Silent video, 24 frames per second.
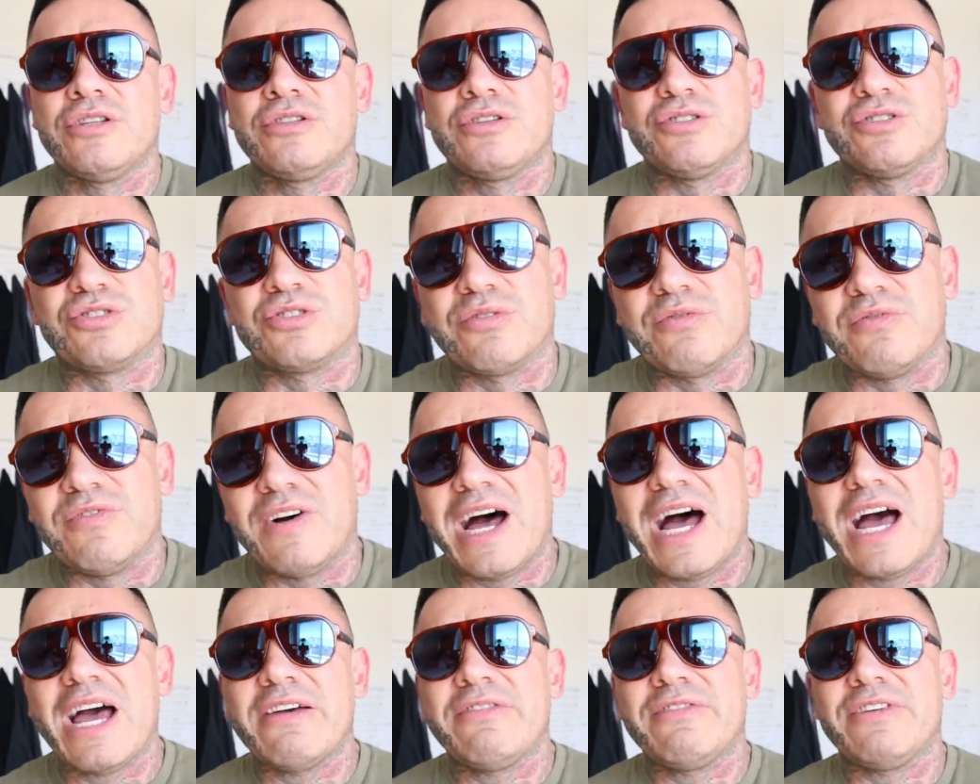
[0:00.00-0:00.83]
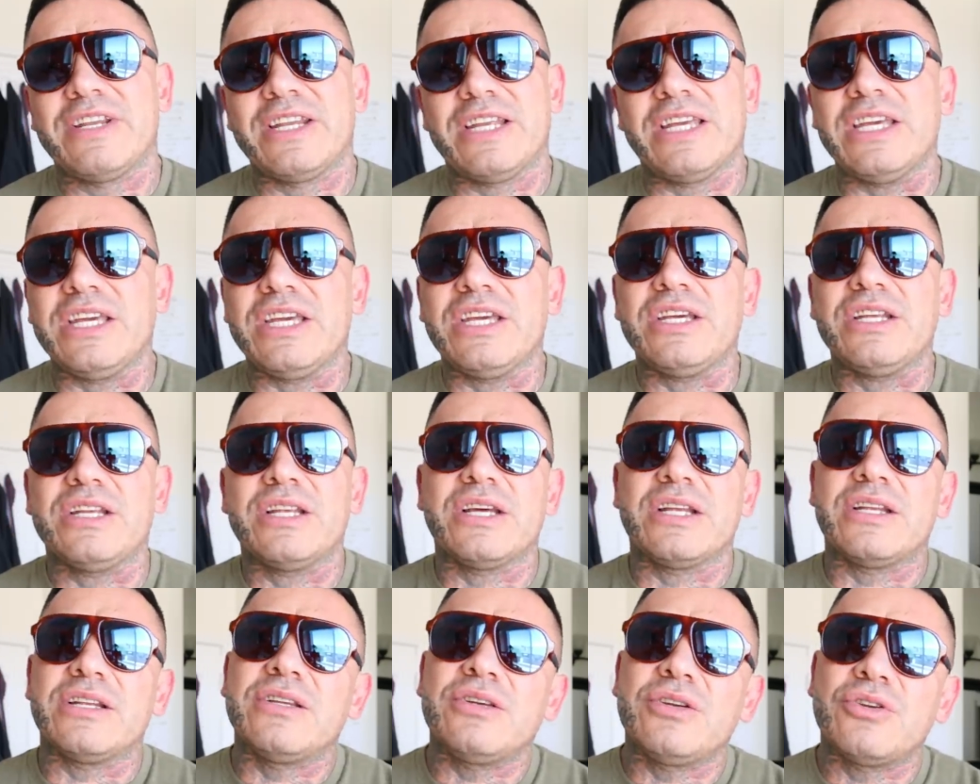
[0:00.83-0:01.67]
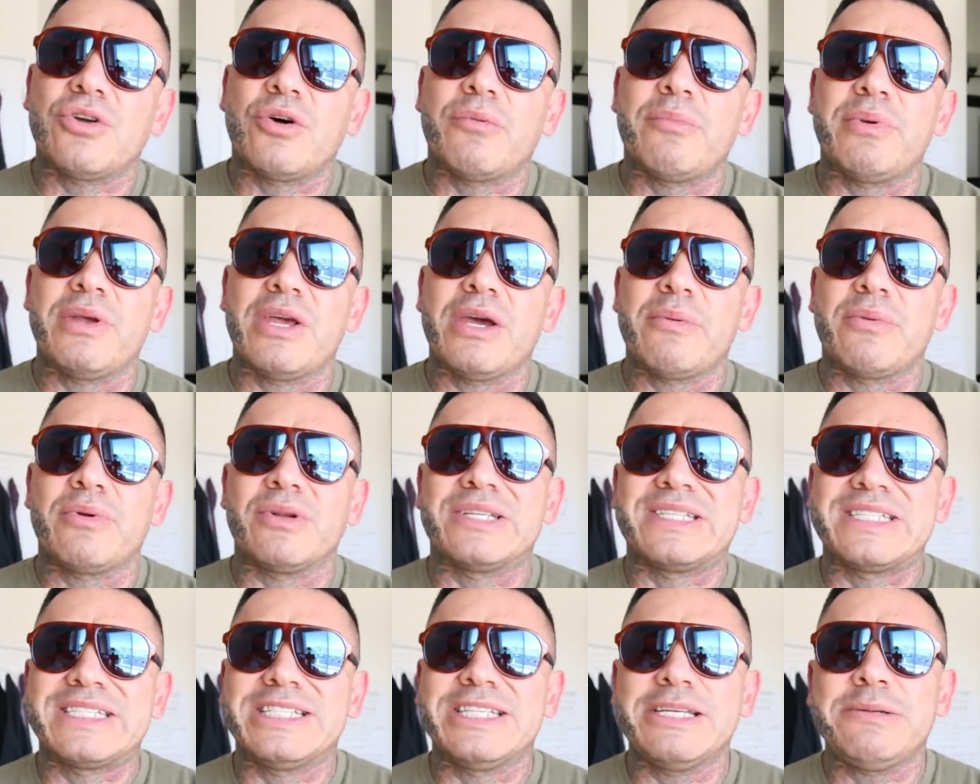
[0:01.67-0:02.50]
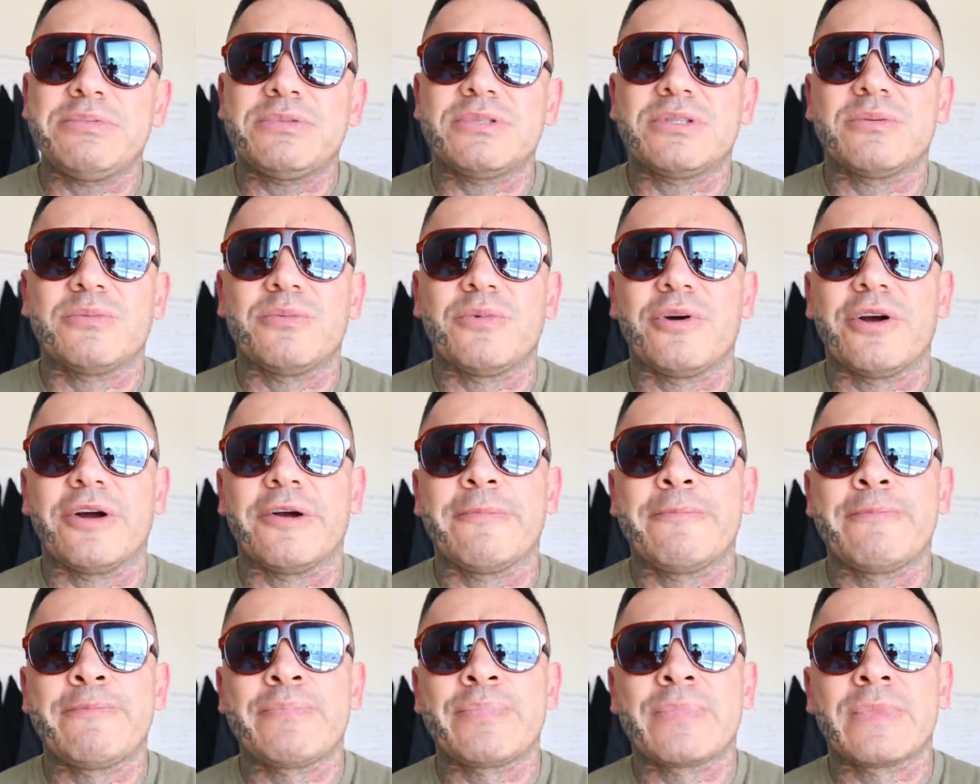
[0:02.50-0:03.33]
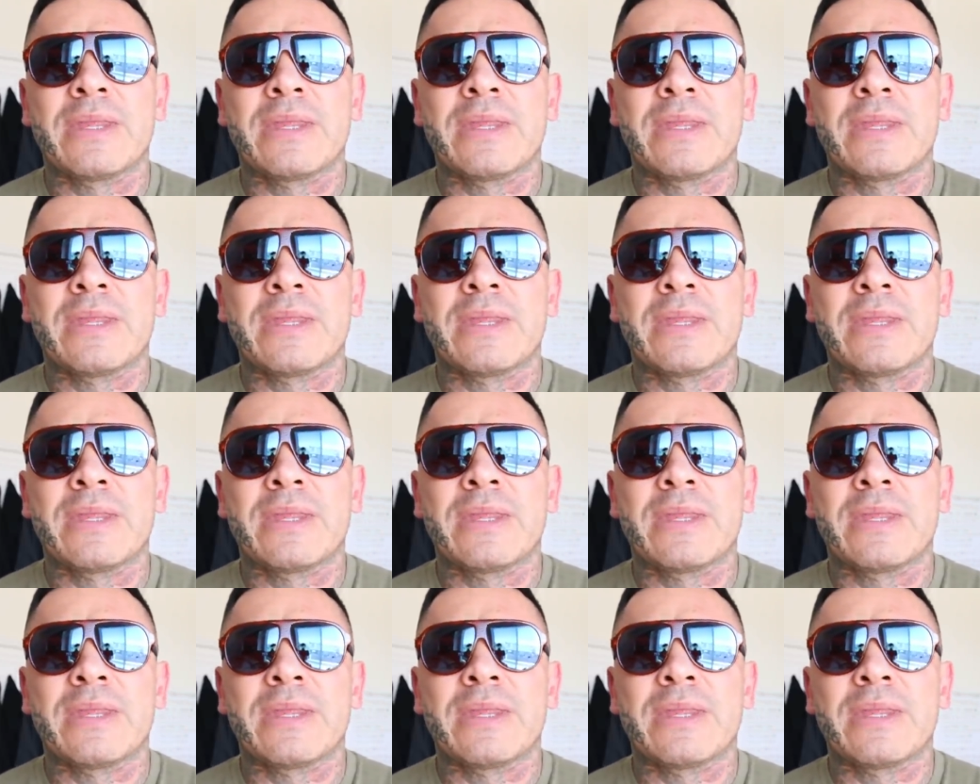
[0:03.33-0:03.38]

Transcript: to survive and eat and, you know, be able to sleep somewhere.